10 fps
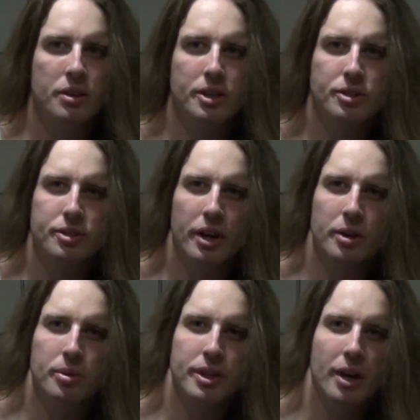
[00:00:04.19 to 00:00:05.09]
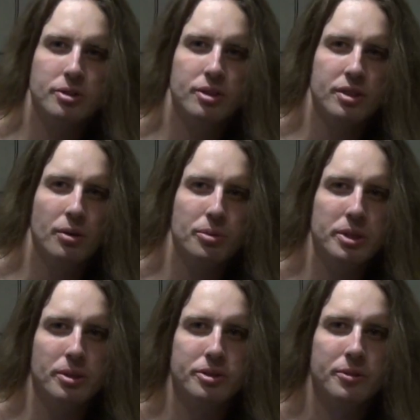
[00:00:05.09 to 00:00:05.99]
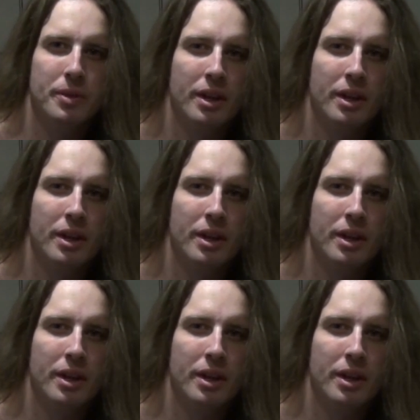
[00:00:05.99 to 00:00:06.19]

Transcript: This is Garrett with Houseless on Wheels,